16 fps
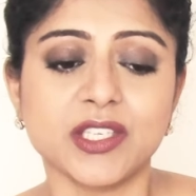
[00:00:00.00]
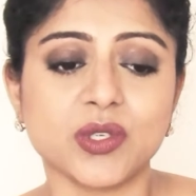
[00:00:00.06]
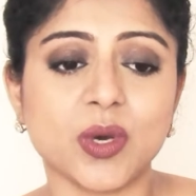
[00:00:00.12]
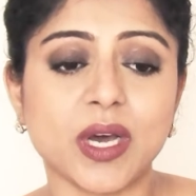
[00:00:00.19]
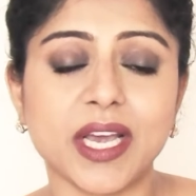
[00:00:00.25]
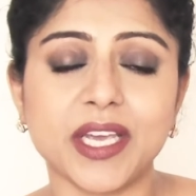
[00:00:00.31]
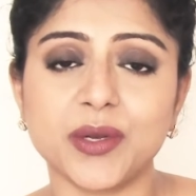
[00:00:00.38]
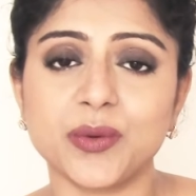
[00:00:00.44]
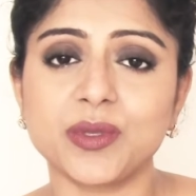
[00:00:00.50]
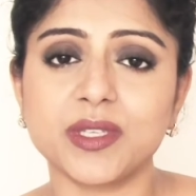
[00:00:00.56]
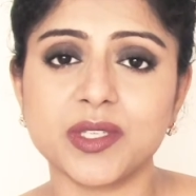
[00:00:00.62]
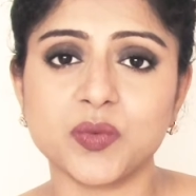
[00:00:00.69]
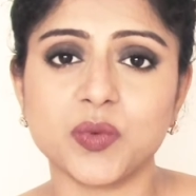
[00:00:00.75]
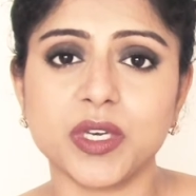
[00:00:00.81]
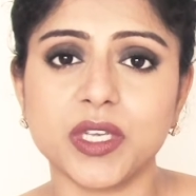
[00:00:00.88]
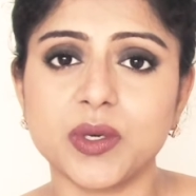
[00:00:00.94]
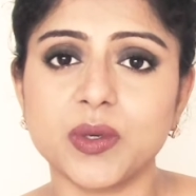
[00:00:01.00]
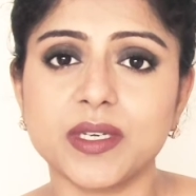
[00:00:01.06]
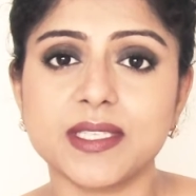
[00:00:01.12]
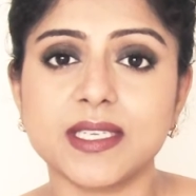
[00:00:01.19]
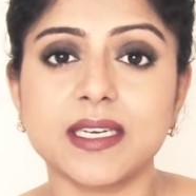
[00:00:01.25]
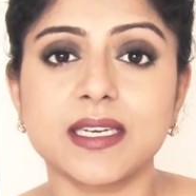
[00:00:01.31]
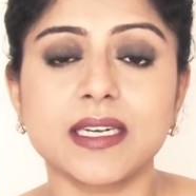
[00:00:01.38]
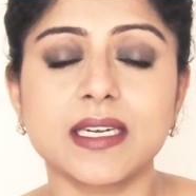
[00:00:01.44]
So I know this video
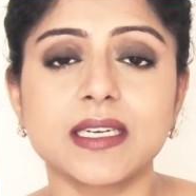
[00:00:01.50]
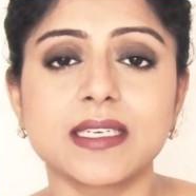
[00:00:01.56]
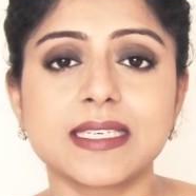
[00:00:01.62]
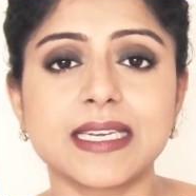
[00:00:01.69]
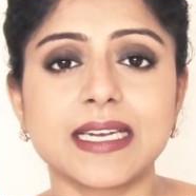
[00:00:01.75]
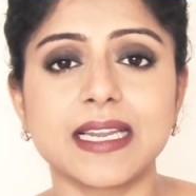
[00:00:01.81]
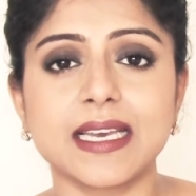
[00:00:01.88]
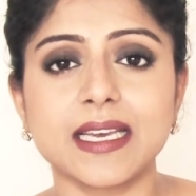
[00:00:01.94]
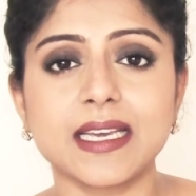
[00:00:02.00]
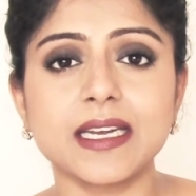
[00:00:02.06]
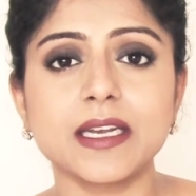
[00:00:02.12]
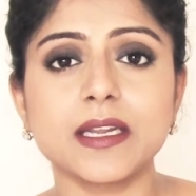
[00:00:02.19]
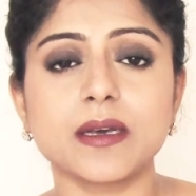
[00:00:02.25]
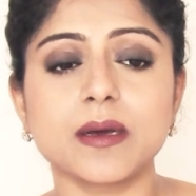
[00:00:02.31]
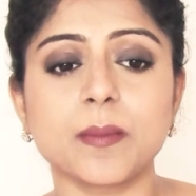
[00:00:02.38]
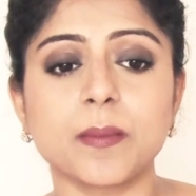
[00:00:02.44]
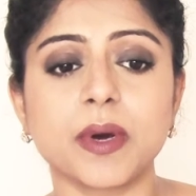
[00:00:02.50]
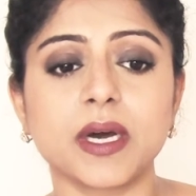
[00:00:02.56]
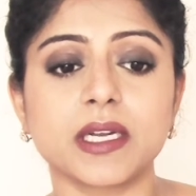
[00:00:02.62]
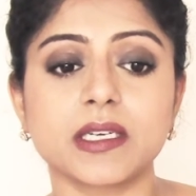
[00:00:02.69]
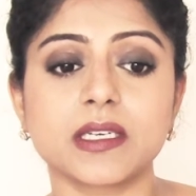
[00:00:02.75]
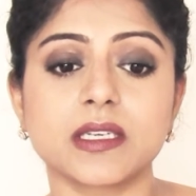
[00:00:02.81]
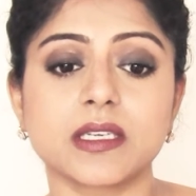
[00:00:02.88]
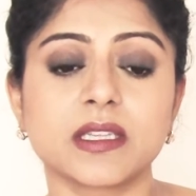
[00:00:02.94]
is a little delayed,
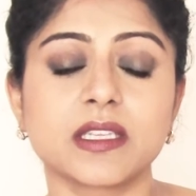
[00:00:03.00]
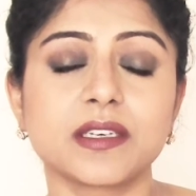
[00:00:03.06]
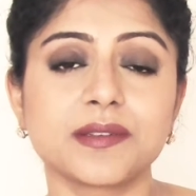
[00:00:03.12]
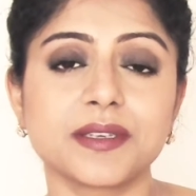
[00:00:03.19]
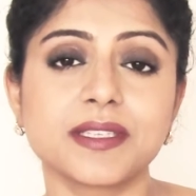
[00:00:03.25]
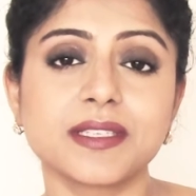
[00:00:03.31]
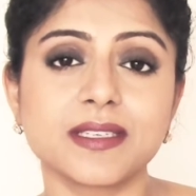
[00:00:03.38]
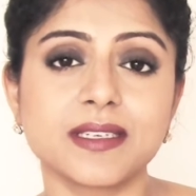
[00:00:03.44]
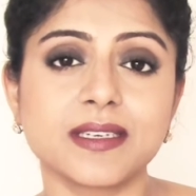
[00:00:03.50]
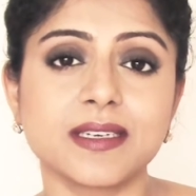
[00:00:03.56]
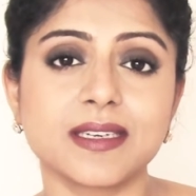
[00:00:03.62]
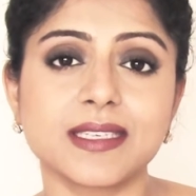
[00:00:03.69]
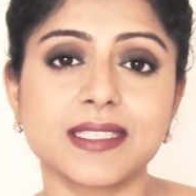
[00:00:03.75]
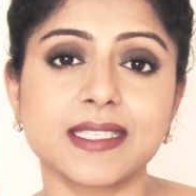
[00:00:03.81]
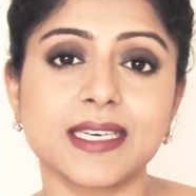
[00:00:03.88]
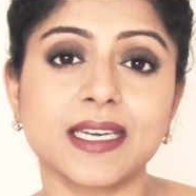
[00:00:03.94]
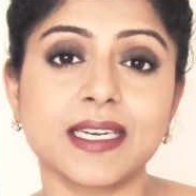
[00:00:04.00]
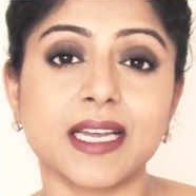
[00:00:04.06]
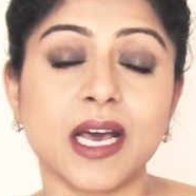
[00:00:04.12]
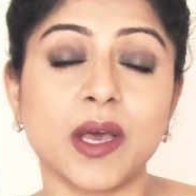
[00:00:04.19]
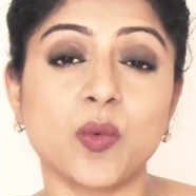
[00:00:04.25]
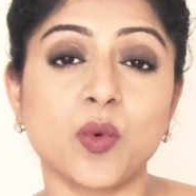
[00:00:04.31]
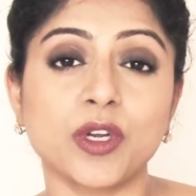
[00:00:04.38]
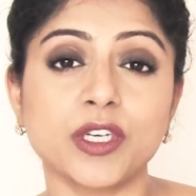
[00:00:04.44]
but the reason is that
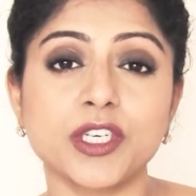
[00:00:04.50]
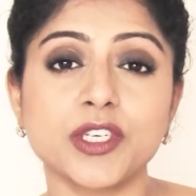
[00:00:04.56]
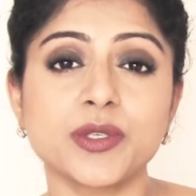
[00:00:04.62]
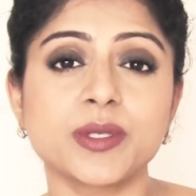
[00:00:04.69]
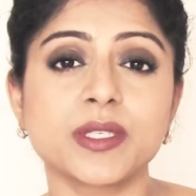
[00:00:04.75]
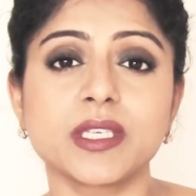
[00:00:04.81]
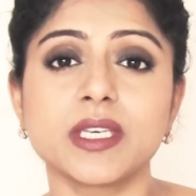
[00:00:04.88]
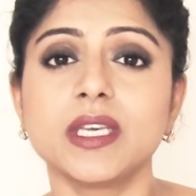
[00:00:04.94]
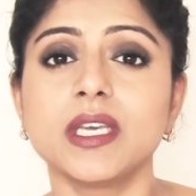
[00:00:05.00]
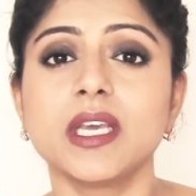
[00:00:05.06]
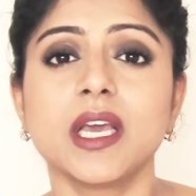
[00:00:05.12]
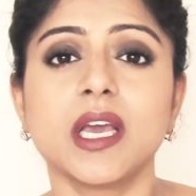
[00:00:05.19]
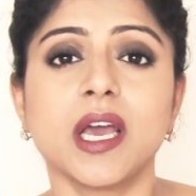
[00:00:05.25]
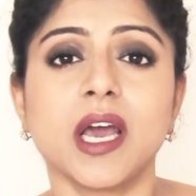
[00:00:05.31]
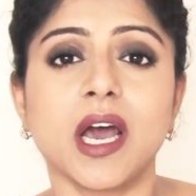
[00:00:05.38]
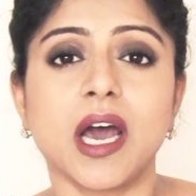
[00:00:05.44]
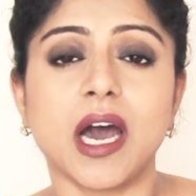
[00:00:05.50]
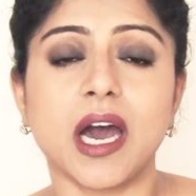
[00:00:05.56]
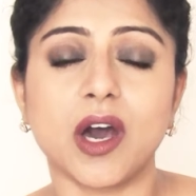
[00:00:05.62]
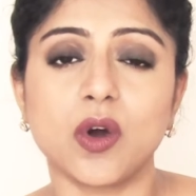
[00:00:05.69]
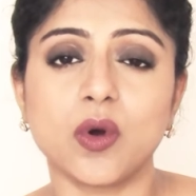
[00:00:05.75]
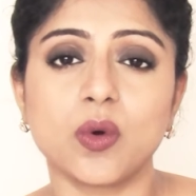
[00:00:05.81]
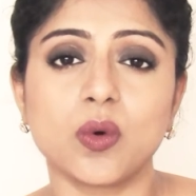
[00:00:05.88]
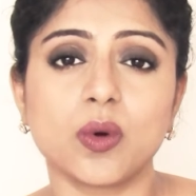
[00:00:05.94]
I wanted to see
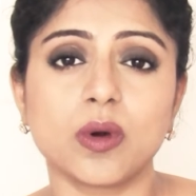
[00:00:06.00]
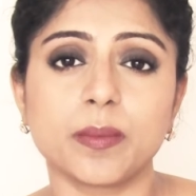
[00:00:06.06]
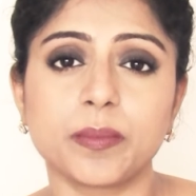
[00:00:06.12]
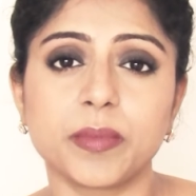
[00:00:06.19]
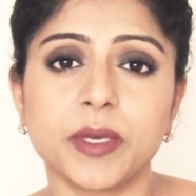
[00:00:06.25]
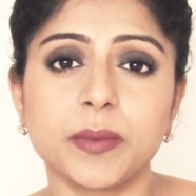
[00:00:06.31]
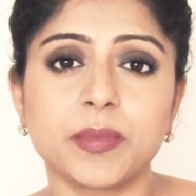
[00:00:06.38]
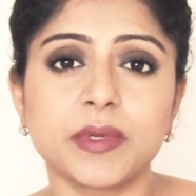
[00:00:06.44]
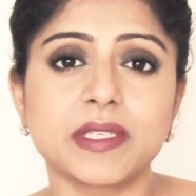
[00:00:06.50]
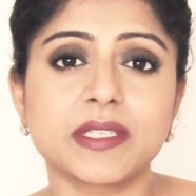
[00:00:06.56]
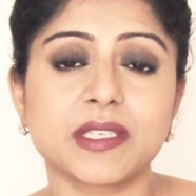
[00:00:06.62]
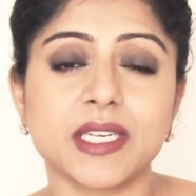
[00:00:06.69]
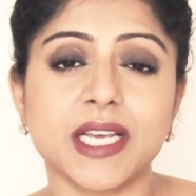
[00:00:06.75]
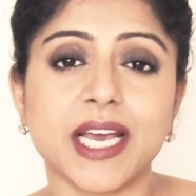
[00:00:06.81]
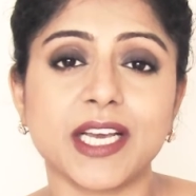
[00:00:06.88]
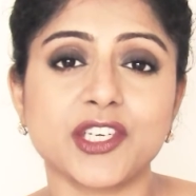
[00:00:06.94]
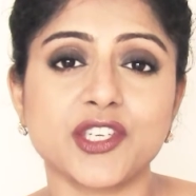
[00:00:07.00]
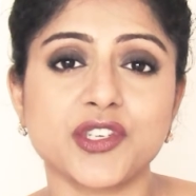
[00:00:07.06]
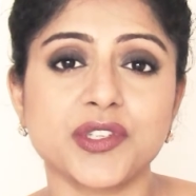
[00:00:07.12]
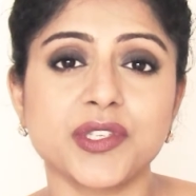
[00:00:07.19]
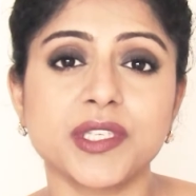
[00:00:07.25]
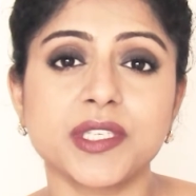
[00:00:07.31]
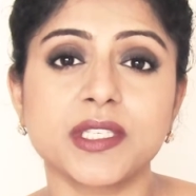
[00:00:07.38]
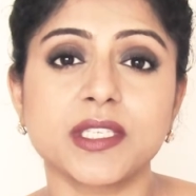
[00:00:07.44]
how people's
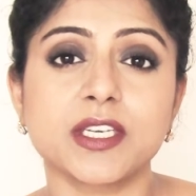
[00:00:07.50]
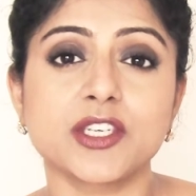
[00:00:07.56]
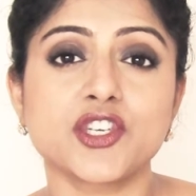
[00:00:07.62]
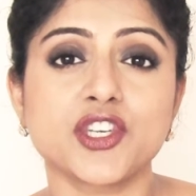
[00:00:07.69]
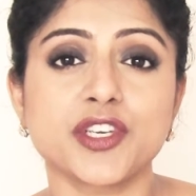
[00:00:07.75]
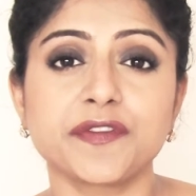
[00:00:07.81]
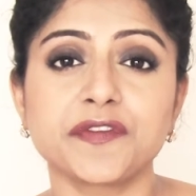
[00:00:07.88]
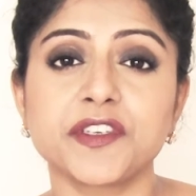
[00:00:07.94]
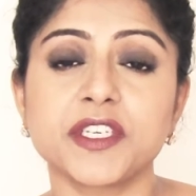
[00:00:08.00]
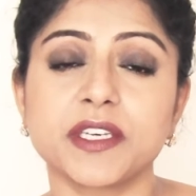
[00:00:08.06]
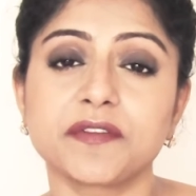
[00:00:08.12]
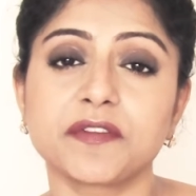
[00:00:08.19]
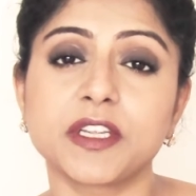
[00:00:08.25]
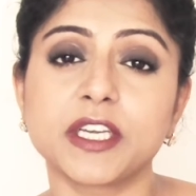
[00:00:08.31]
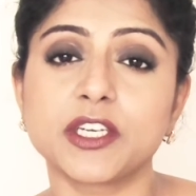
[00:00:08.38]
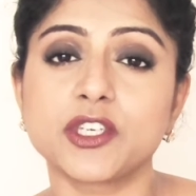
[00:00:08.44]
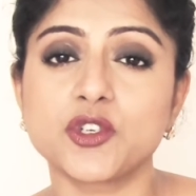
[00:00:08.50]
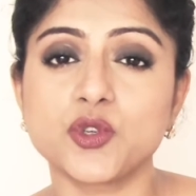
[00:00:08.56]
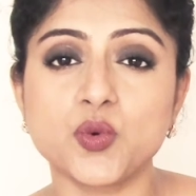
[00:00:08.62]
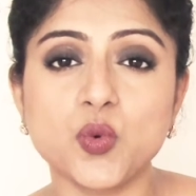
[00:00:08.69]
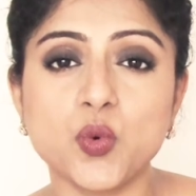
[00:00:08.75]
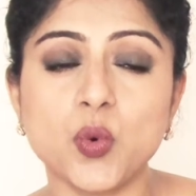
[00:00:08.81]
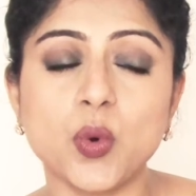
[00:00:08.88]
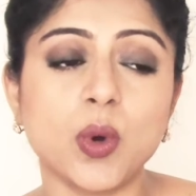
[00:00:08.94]
reactions shift if they
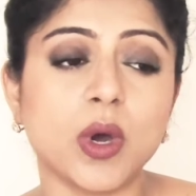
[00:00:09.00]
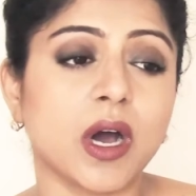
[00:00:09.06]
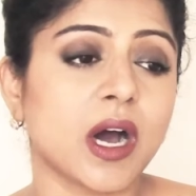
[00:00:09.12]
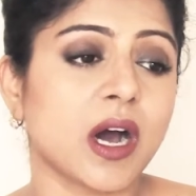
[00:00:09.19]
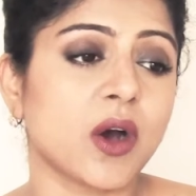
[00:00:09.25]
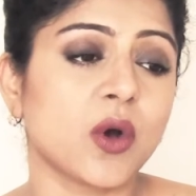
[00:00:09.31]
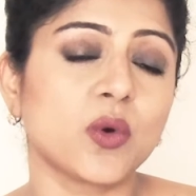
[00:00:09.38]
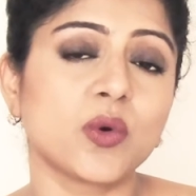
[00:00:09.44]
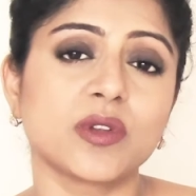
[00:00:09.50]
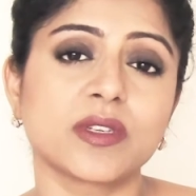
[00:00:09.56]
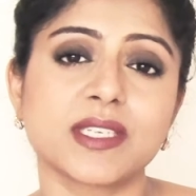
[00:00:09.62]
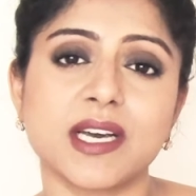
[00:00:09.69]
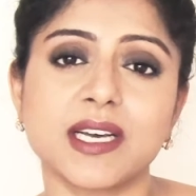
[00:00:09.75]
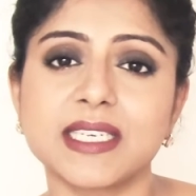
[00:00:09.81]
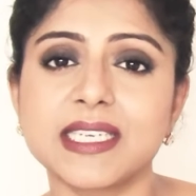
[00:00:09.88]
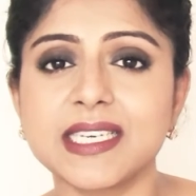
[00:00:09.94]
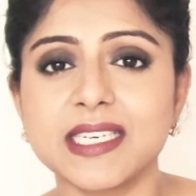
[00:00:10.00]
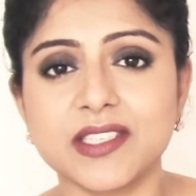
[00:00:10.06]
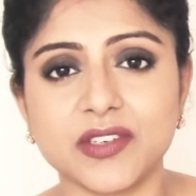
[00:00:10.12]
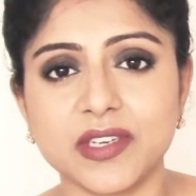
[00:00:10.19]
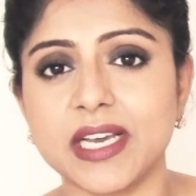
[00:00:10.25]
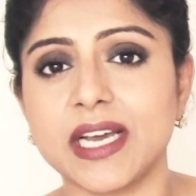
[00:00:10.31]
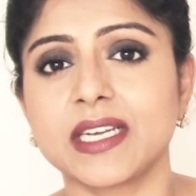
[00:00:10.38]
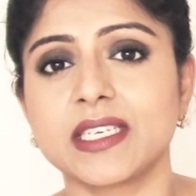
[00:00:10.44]
do, how Tati is
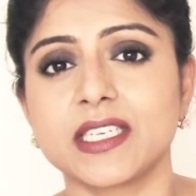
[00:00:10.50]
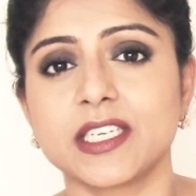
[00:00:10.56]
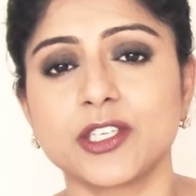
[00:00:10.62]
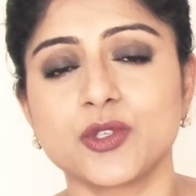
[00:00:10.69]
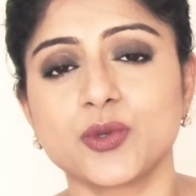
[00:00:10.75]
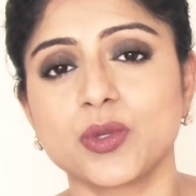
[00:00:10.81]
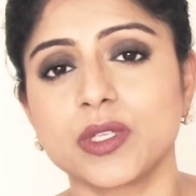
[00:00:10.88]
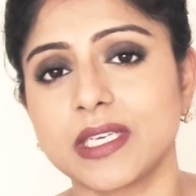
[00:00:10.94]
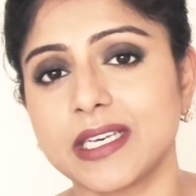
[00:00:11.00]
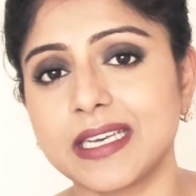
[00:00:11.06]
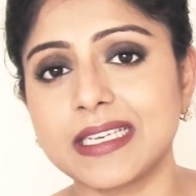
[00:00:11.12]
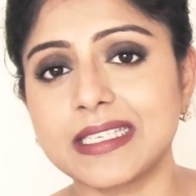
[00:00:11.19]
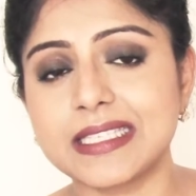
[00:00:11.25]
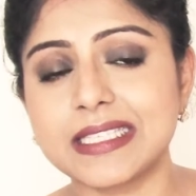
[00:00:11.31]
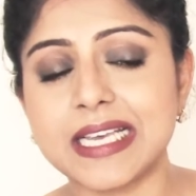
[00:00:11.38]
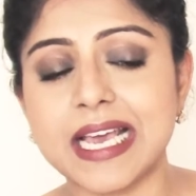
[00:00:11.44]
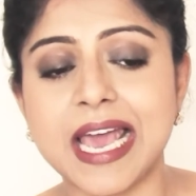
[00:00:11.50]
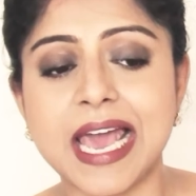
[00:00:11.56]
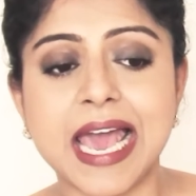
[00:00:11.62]
reacting to things